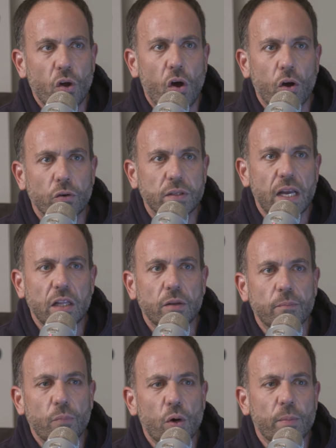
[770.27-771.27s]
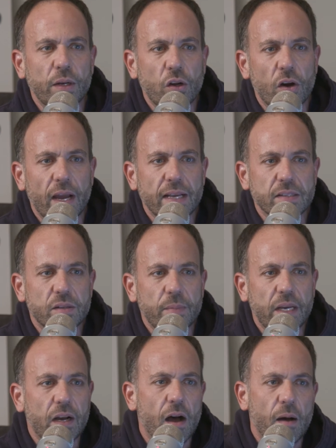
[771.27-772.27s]
dog or tell them, well, my dog has to
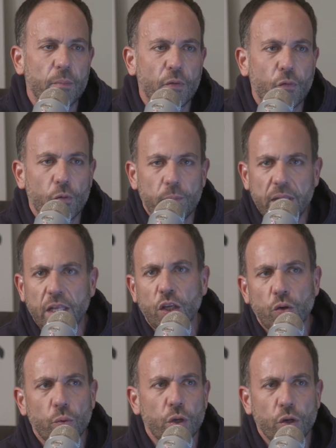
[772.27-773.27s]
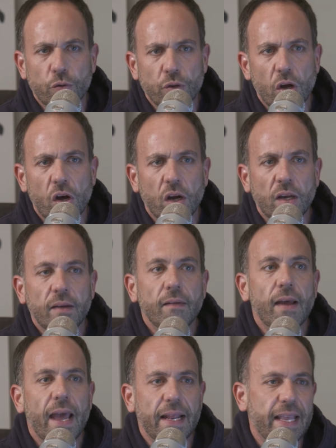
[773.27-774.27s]
be calm before meeting you or your dog
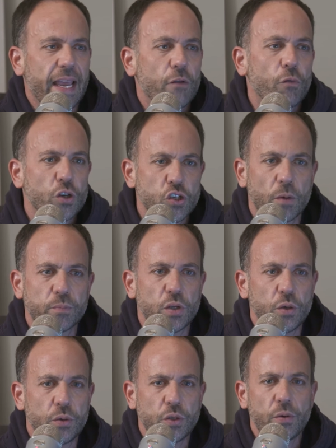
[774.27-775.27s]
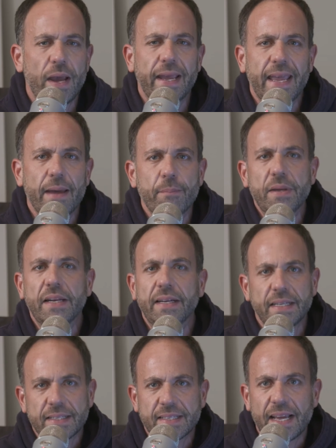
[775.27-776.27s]
and can't rush up to you, and you can't be in
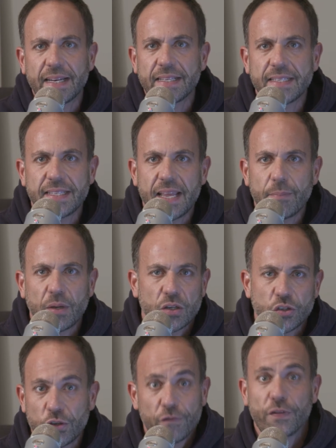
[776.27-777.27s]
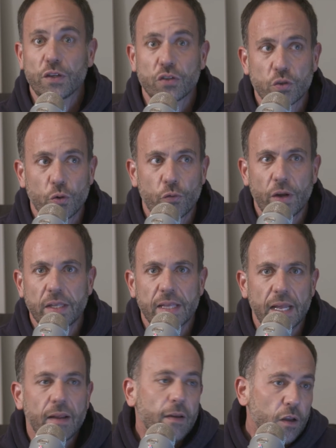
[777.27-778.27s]
an excited state because you feel so great
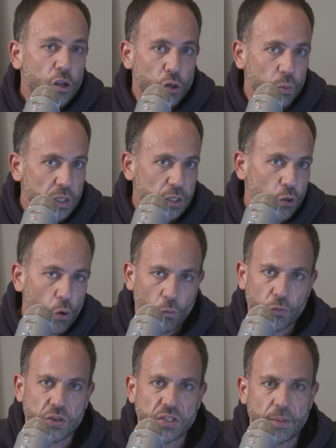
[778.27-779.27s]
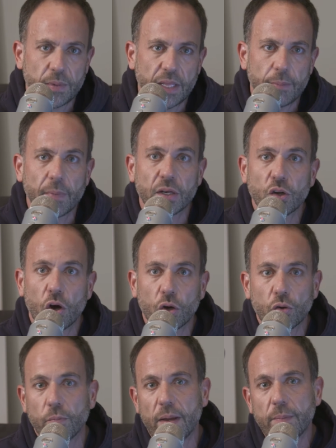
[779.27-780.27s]
that you're willing to overstimulate my
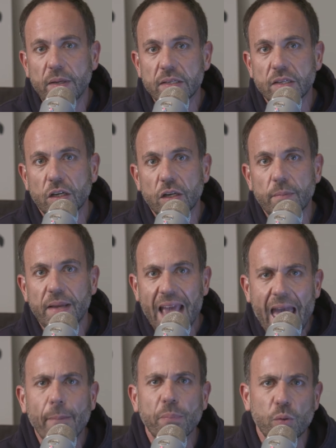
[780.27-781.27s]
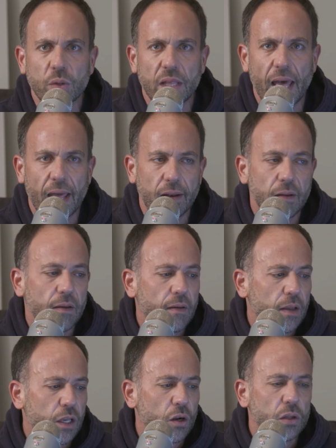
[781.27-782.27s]
dog who maybe isn't going to be happy with that.
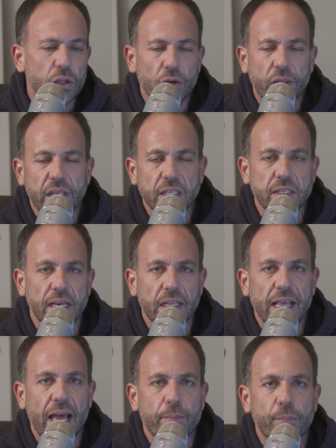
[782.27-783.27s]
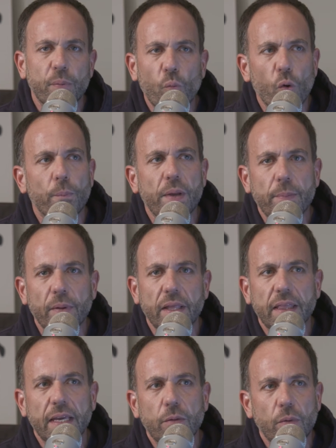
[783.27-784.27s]
You know, little things like that. But more people,
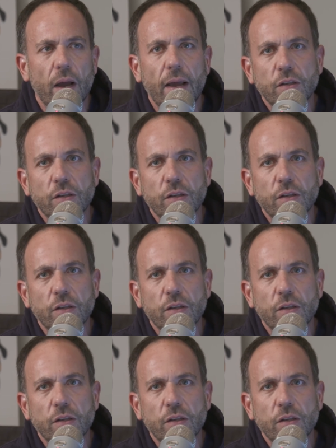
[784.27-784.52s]
I think,